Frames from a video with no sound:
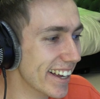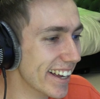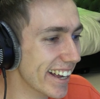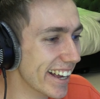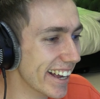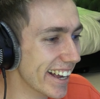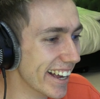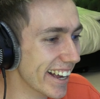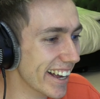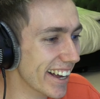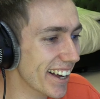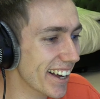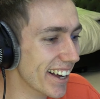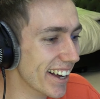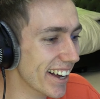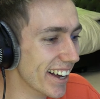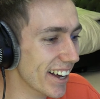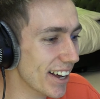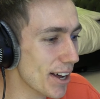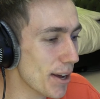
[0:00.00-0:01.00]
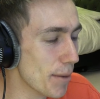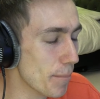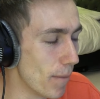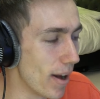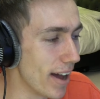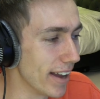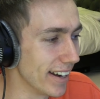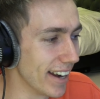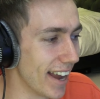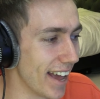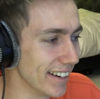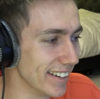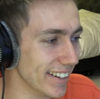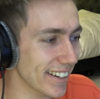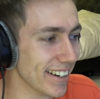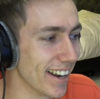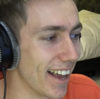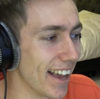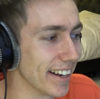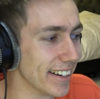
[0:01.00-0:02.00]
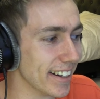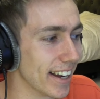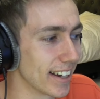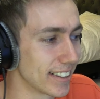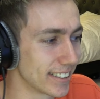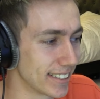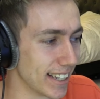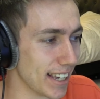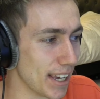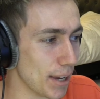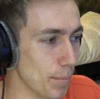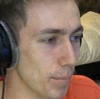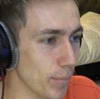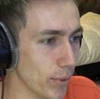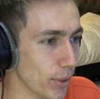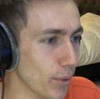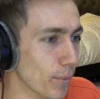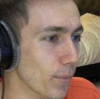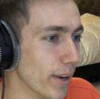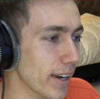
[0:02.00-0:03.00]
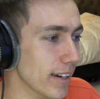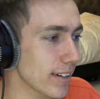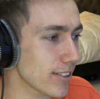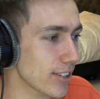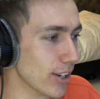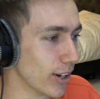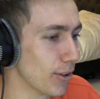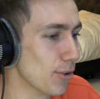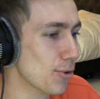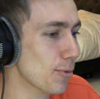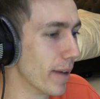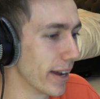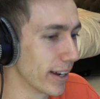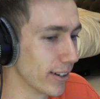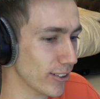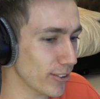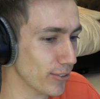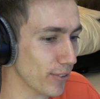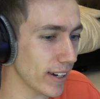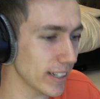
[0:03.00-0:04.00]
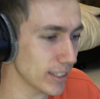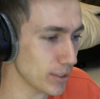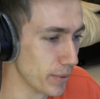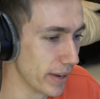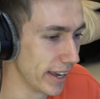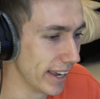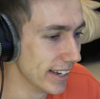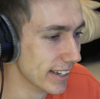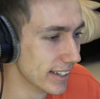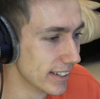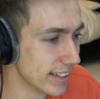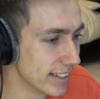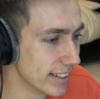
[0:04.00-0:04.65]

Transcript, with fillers: Yeah. Skill. Mine landed like next to him, but the wind took all my god rays away.